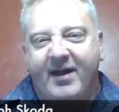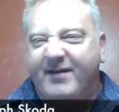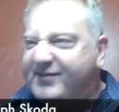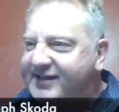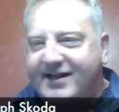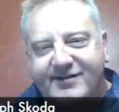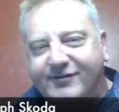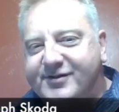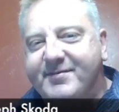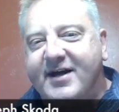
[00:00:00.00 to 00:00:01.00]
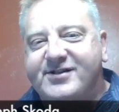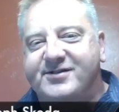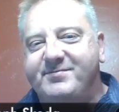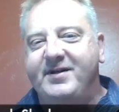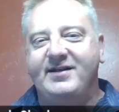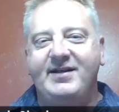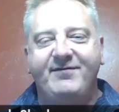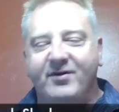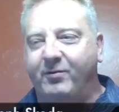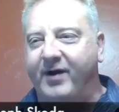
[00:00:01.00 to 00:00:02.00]
If it's that Toastmasters meeting in the
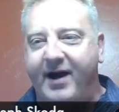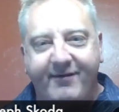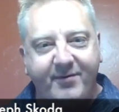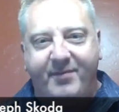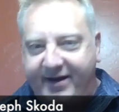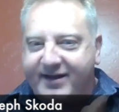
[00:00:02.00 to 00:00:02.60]
evening where everybody